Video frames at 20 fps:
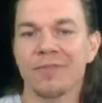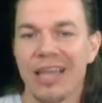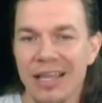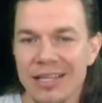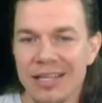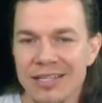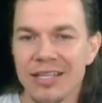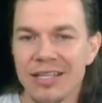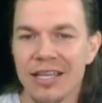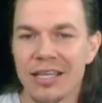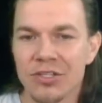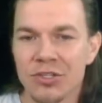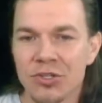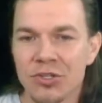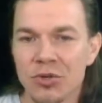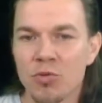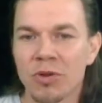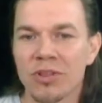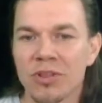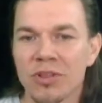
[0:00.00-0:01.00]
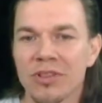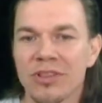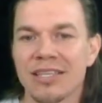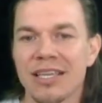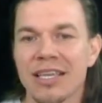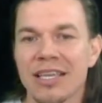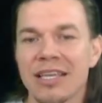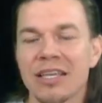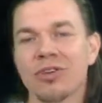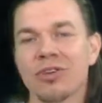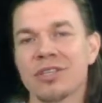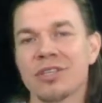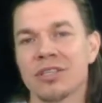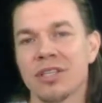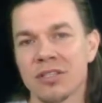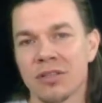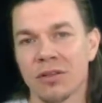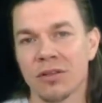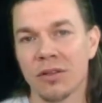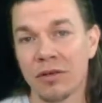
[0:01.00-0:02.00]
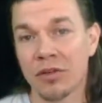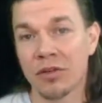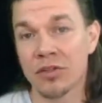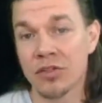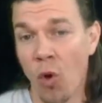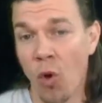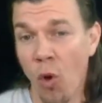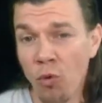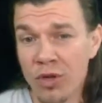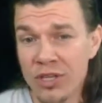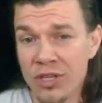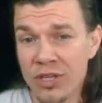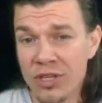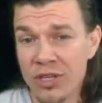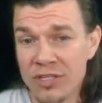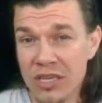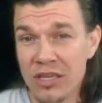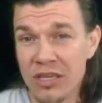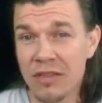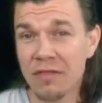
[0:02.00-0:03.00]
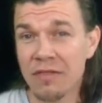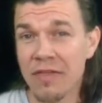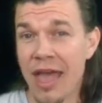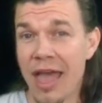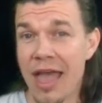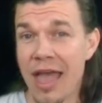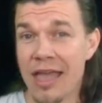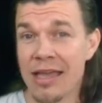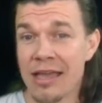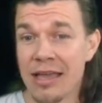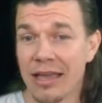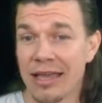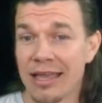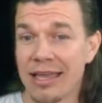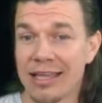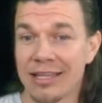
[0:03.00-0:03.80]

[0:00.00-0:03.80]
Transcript: Yes, they do, but does increased insulin levels always mean that